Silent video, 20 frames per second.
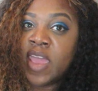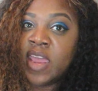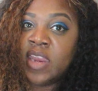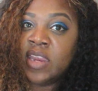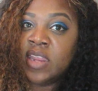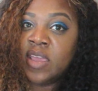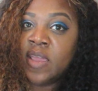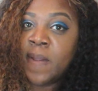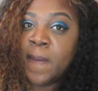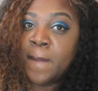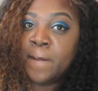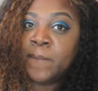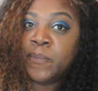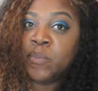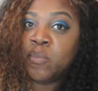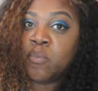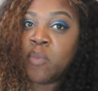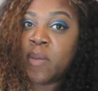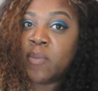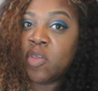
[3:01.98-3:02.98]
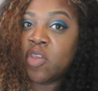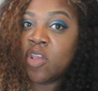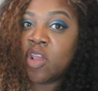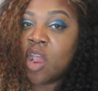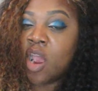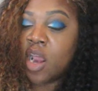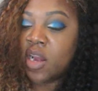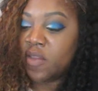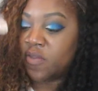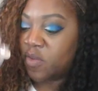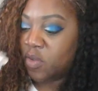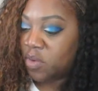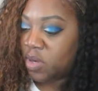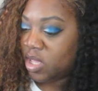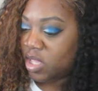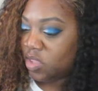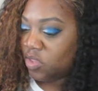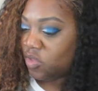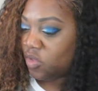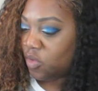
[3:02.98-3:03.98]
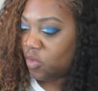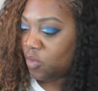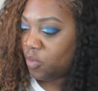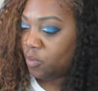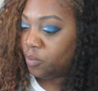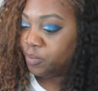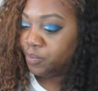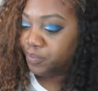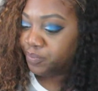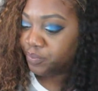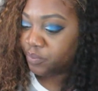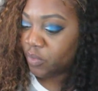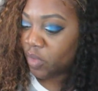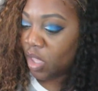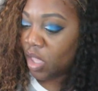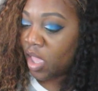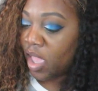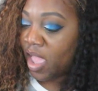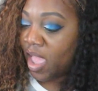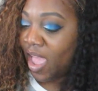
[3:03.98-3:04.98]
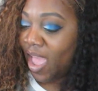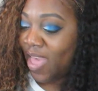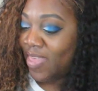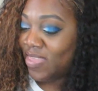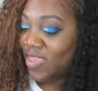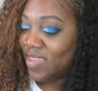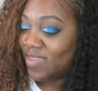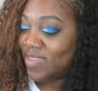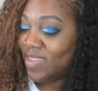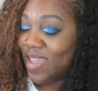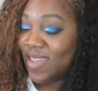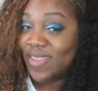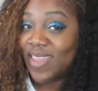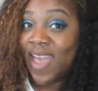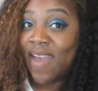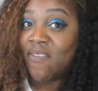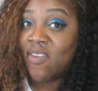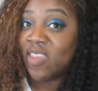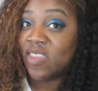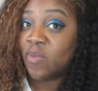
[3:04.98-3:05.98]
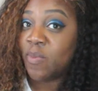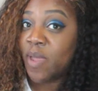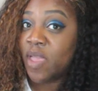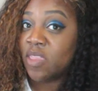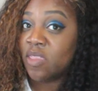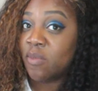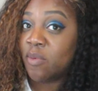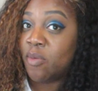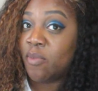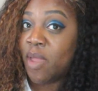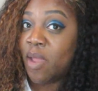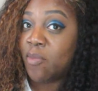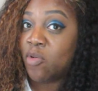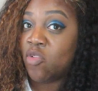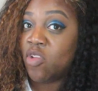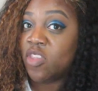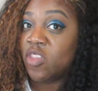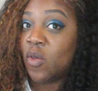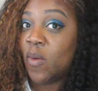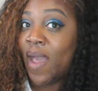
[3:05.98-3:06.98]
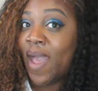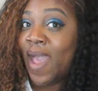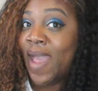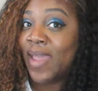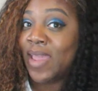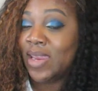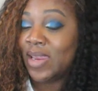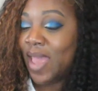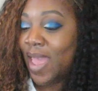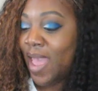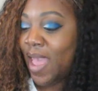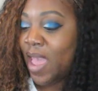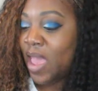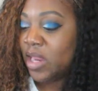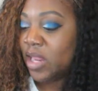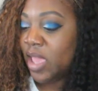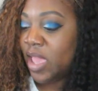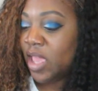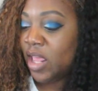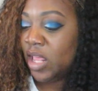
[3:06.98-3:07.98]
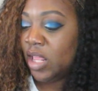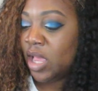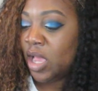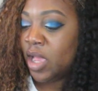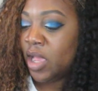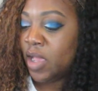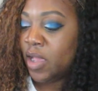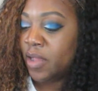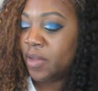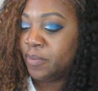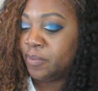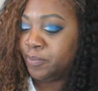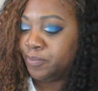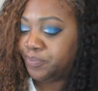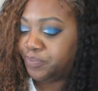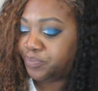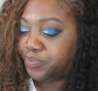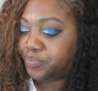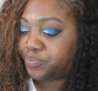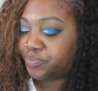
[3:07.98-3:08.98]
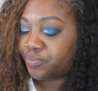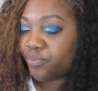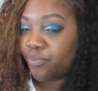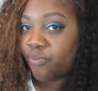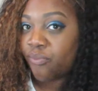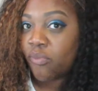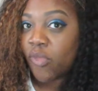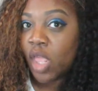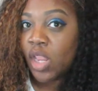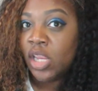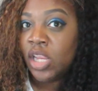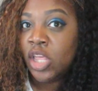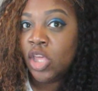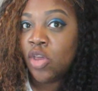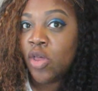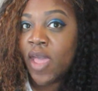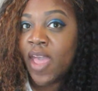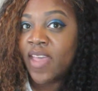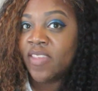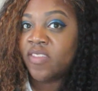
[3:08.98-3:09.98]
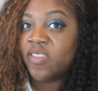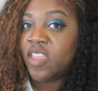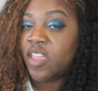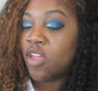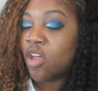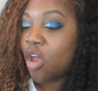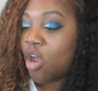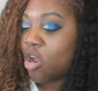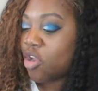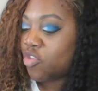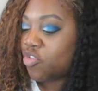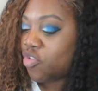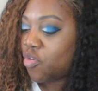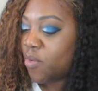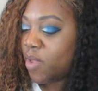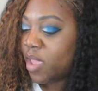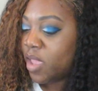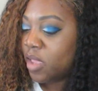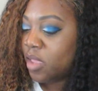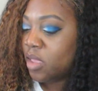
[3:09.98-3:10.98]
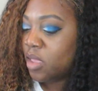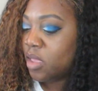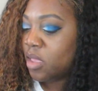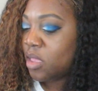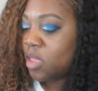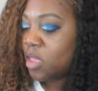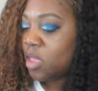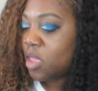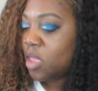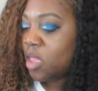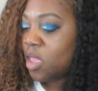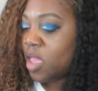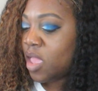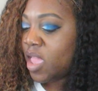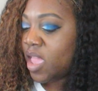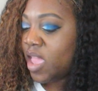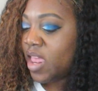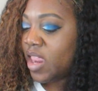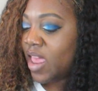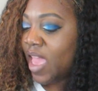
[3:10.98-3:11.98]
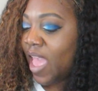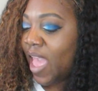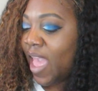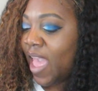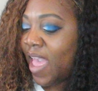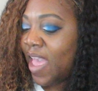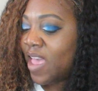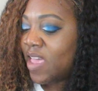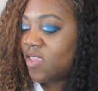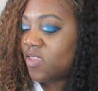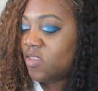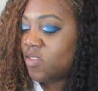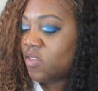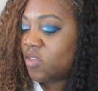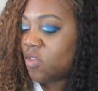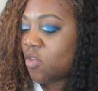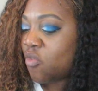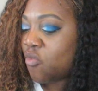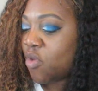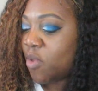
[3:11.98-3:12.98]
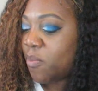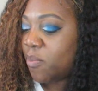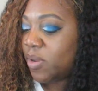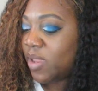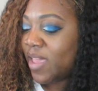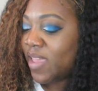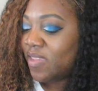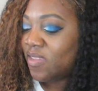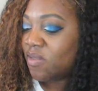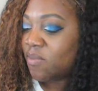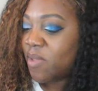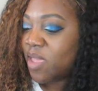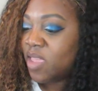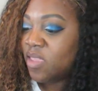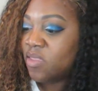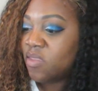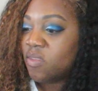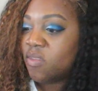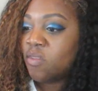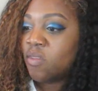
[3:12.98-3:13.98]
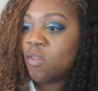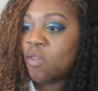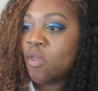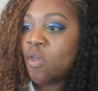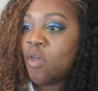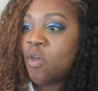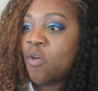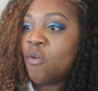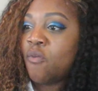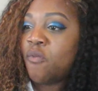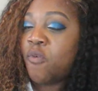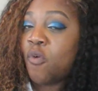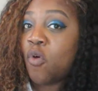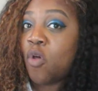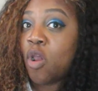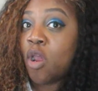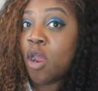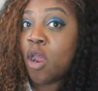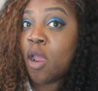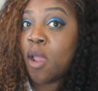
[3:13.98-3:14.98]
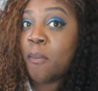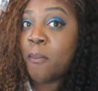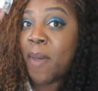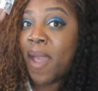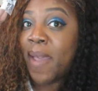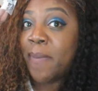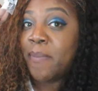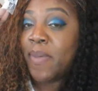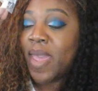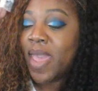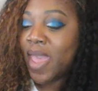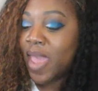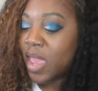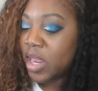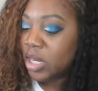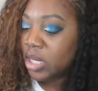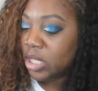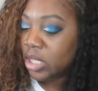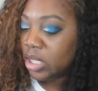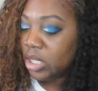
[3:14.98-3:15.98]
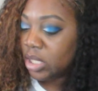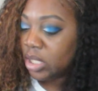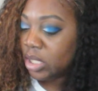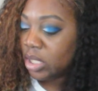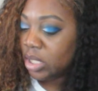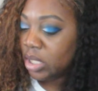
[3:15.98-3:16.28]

and memory card if you need to. And this does have expandable memory, so I can add a little SD card to it. It has replacements for my pen,